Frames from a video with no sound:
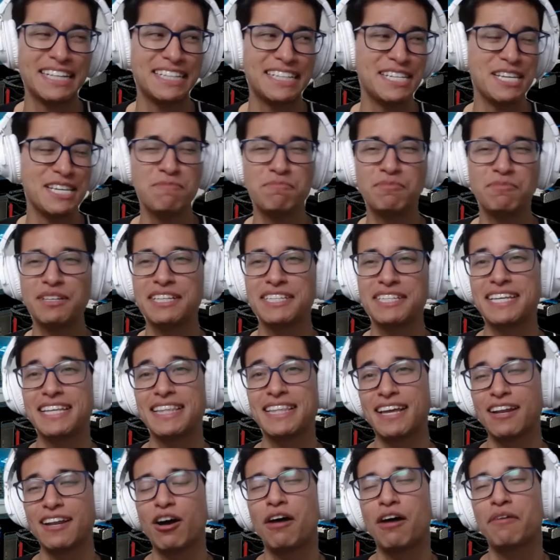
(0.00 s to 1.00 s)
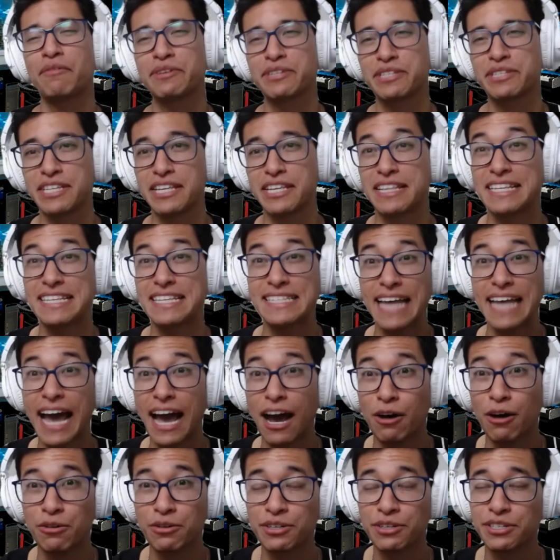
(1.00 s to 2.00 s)
deepness, and then obviously the
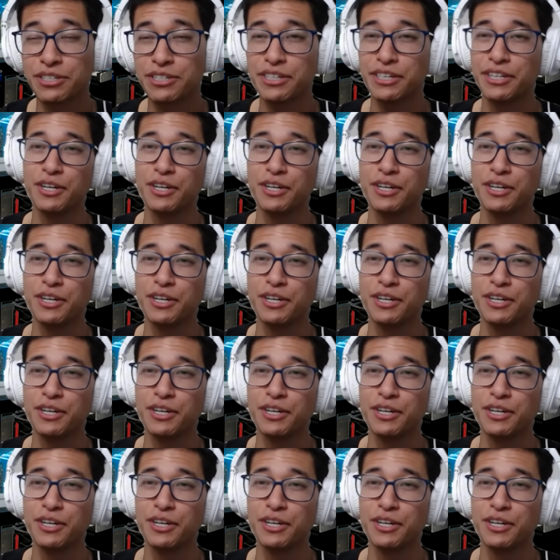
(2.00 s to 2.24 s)
sound.